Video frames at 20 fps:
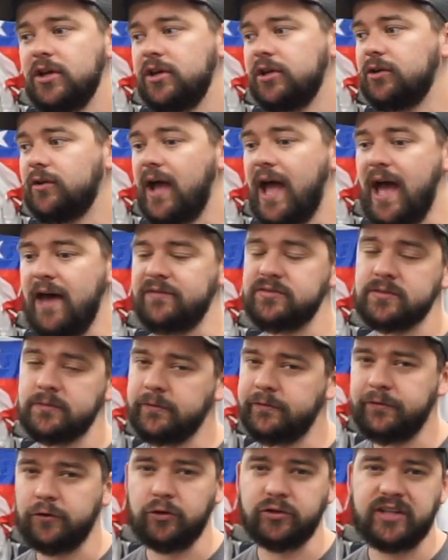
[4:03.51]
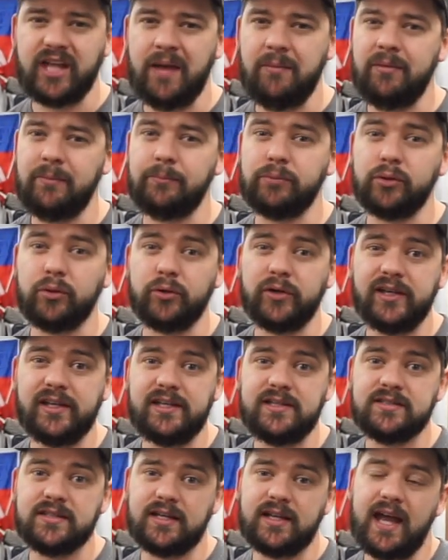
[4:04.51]
have some full-time
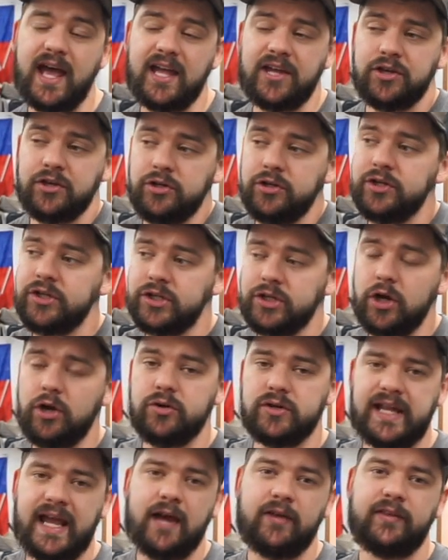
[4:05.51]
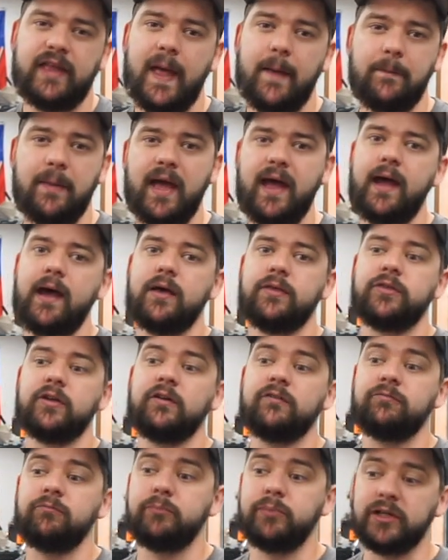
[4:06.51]
employees, and I could go down that path
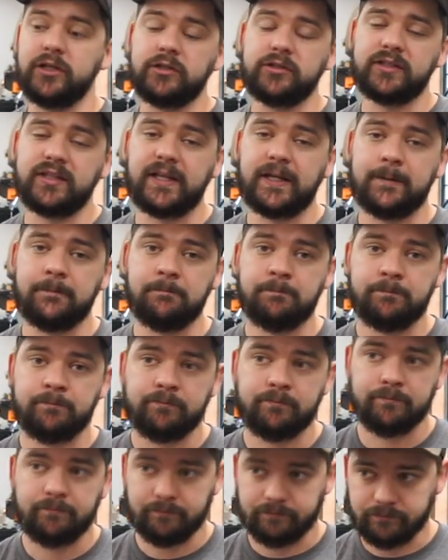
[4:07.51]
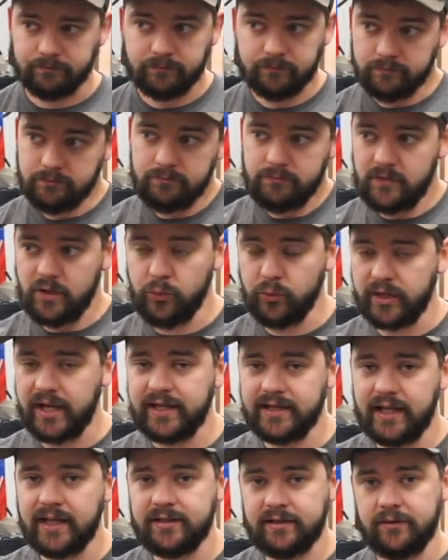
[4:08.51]
of building what
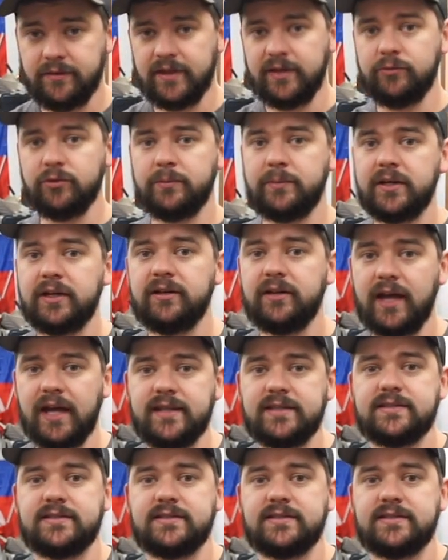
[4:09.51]
I'd like to think would be a nice,